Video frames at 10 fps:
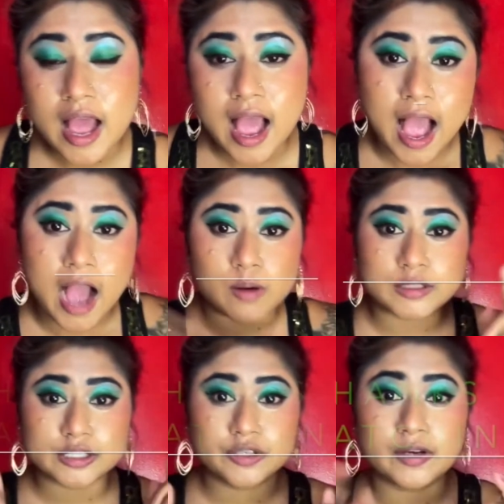I will
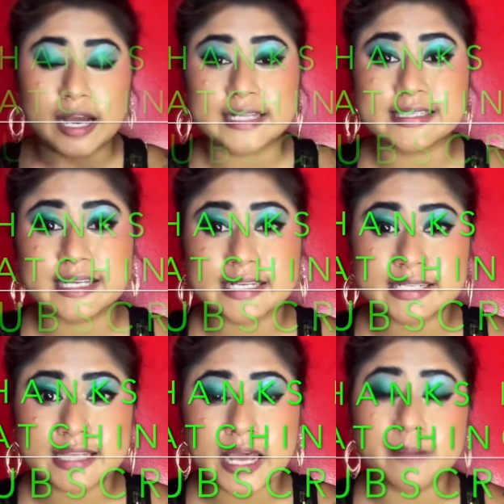see you guys next
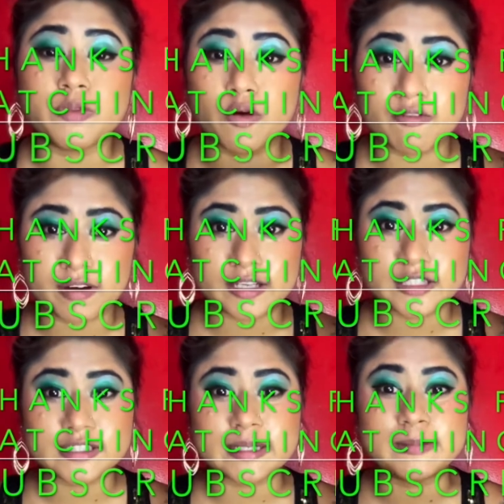time. Don't forget to
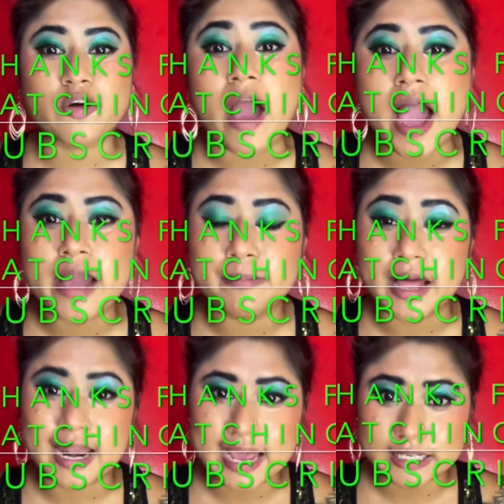subscribe and
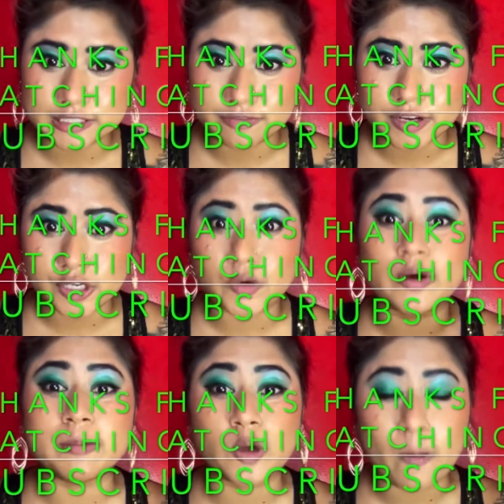like this video,
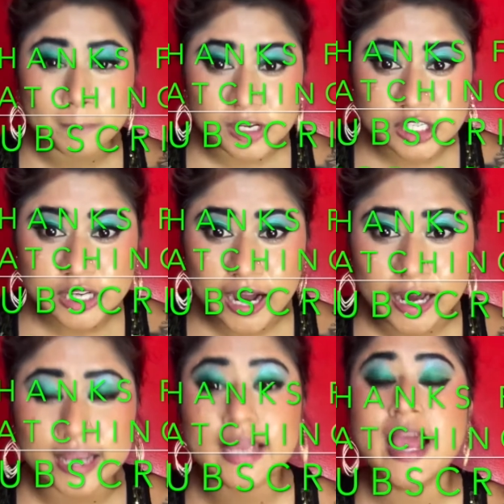and don't be
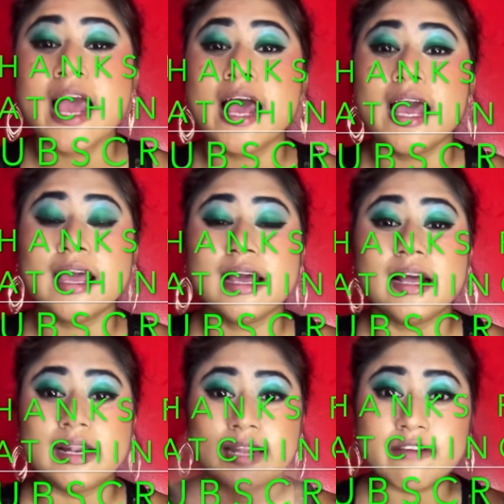shy.
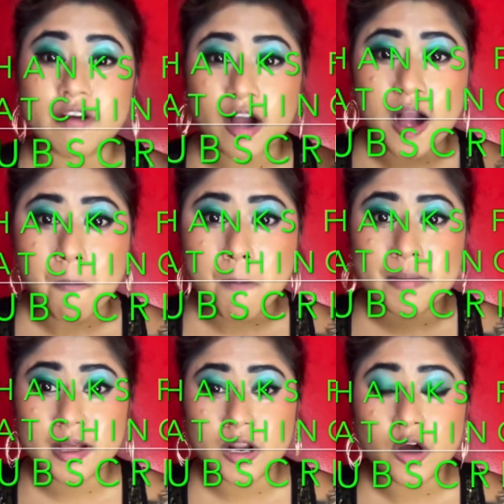Leave a comment
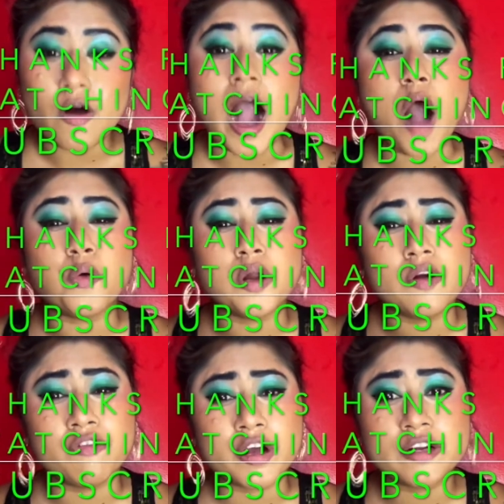below. I will
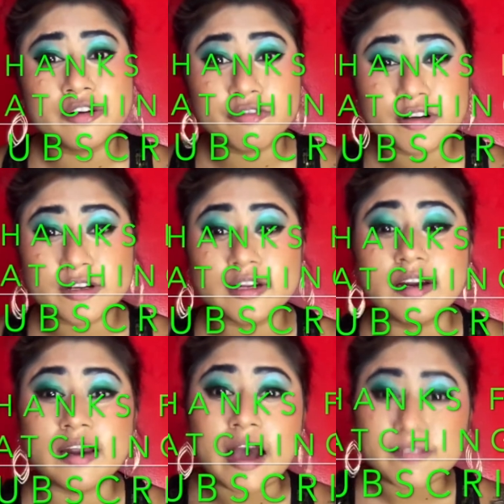really
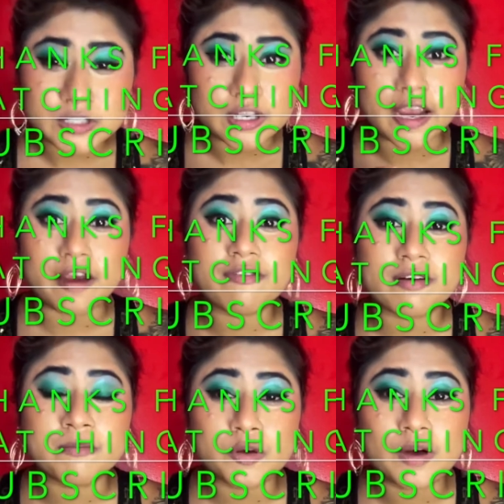love to hear from
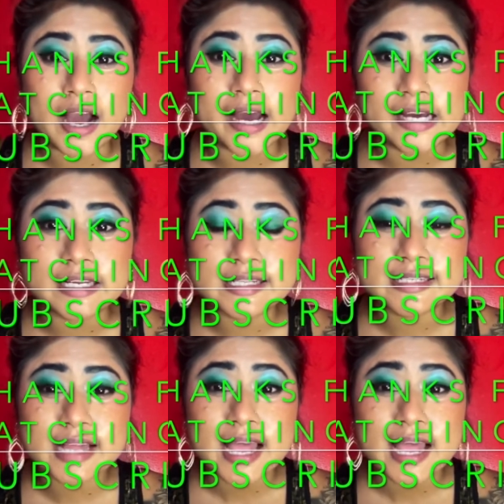you guys.